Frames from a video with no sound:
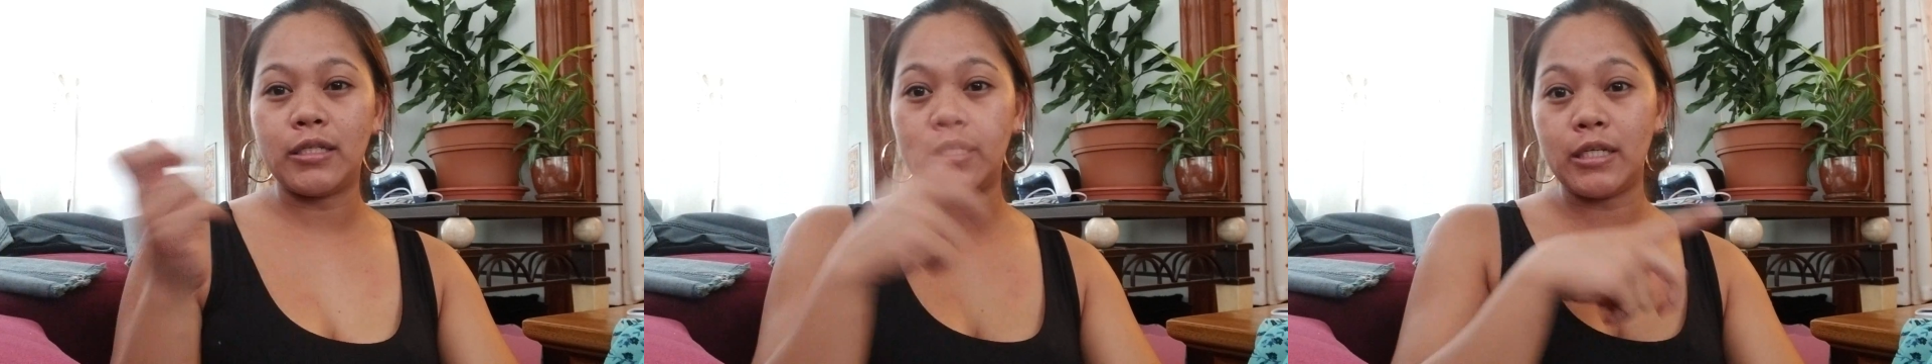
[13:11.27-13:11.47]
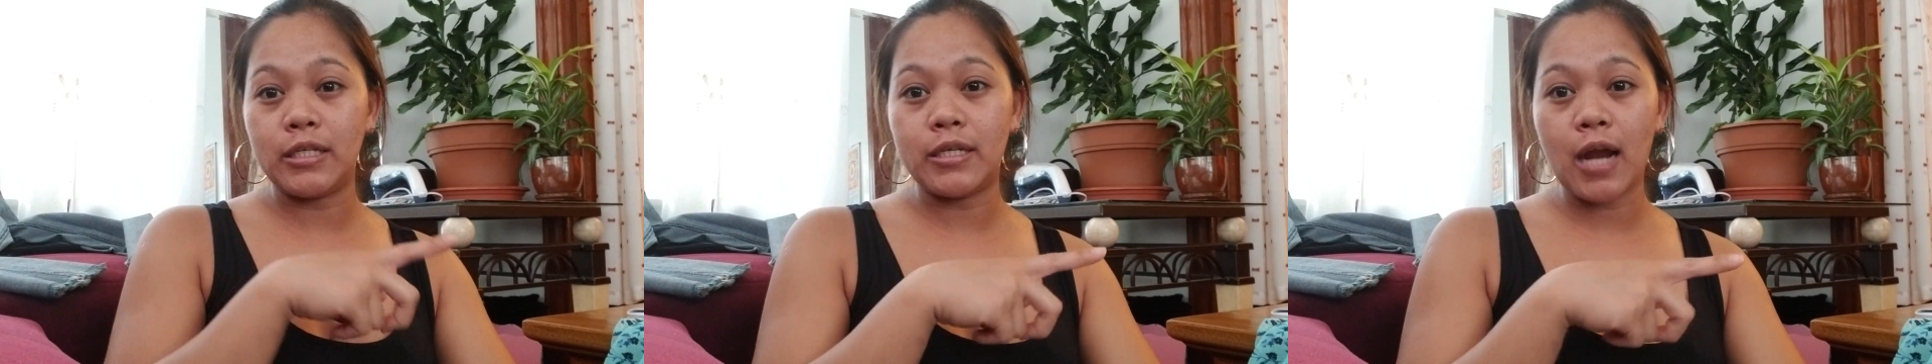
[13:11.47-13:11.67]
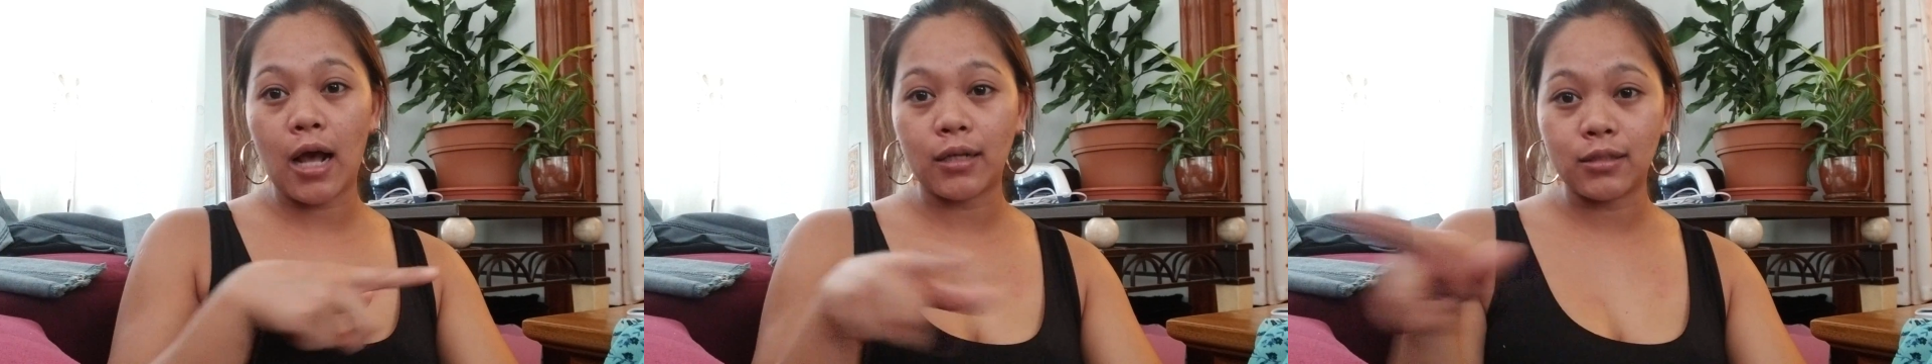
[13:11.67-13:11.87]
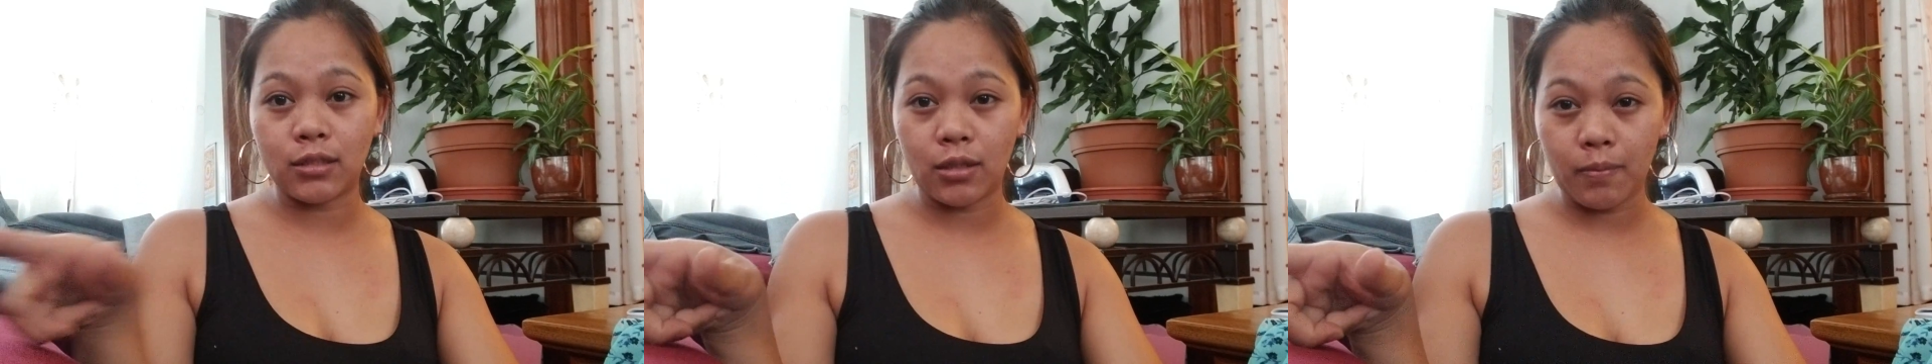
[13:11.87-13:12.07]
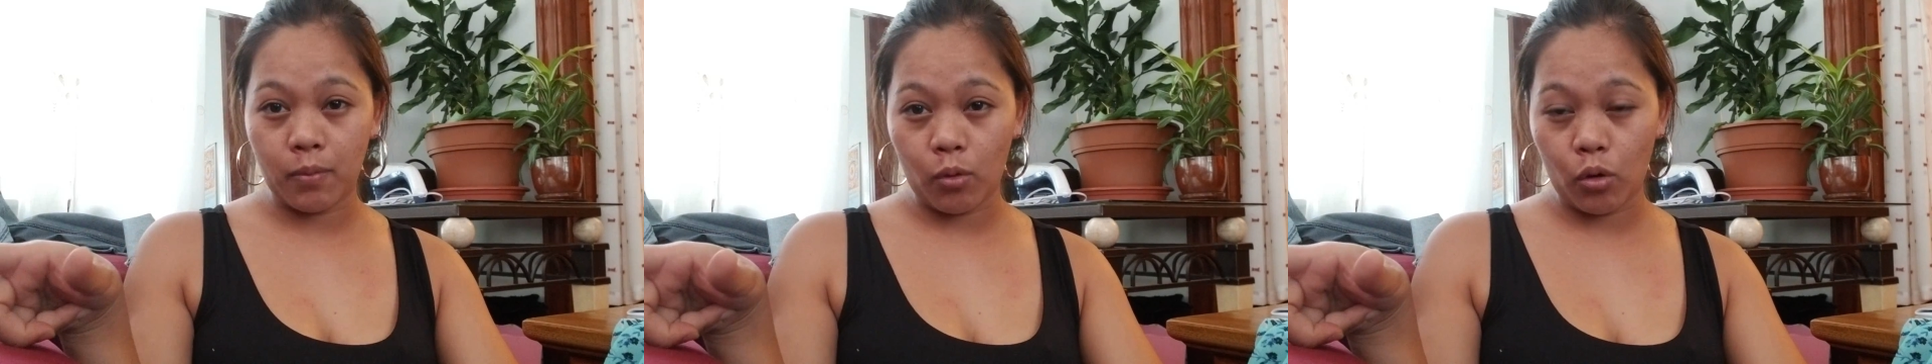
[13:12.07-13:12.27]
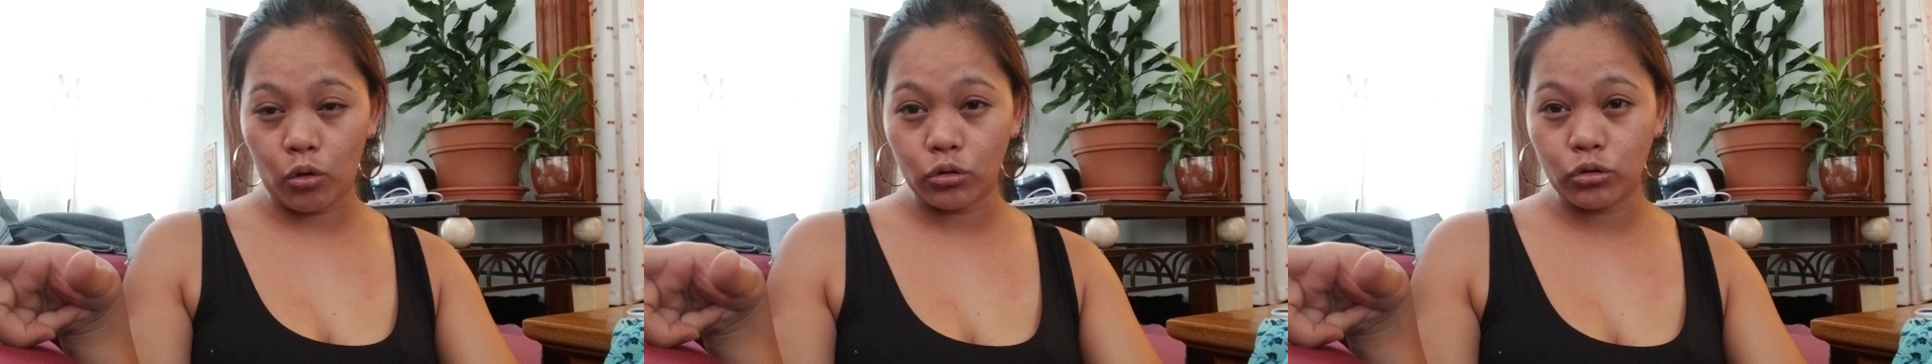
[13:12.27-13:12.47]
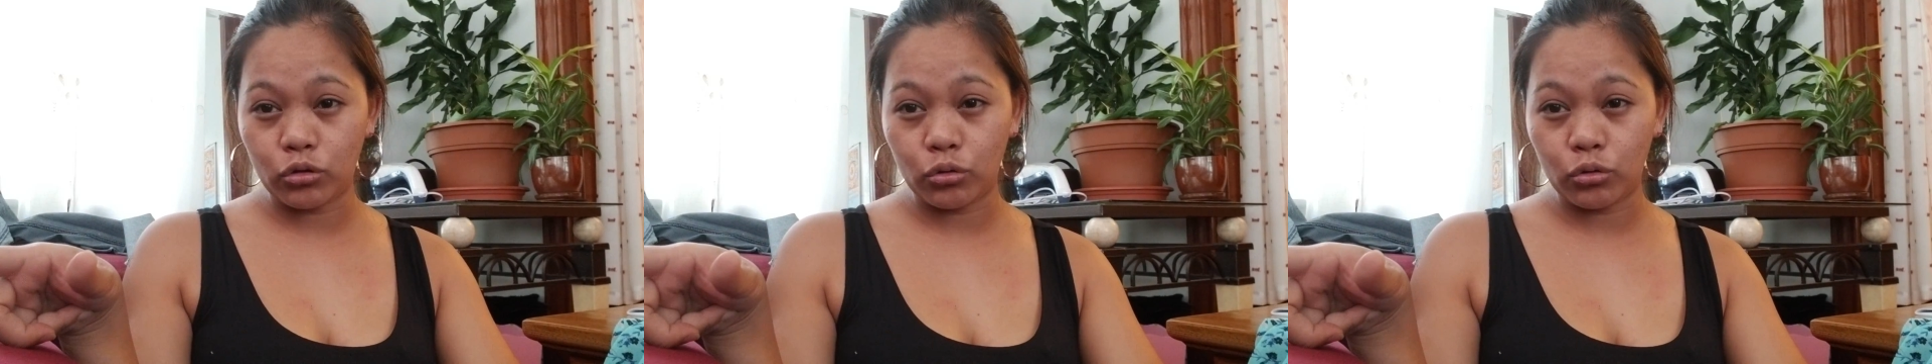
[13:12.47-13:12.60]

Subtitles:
deductible